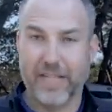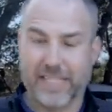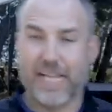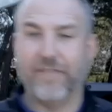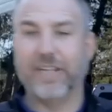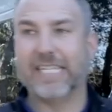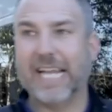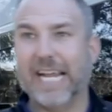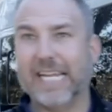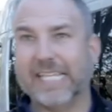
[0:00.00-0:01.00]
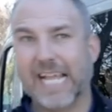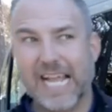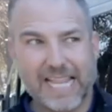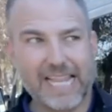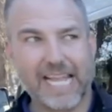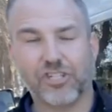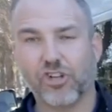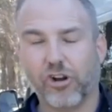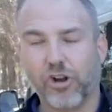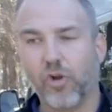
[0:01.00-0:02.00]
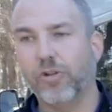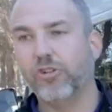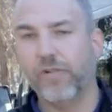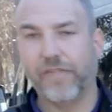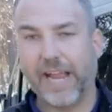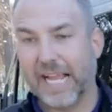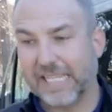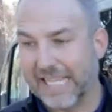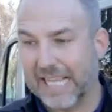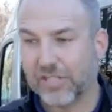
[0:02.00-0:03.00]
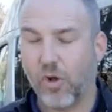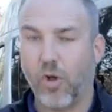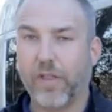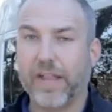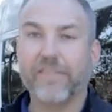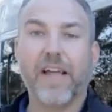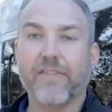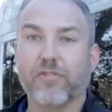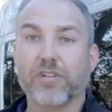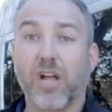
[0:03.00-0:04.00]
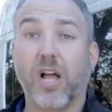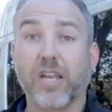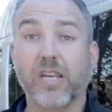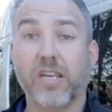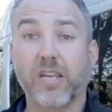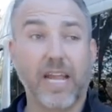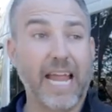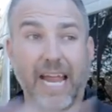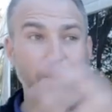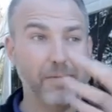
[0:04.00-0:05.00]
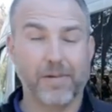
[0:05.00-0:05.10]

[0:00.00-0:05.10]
in the 70s and 80s, they started only doing vans, and that's all they've ever done. Yeah. And, and there's a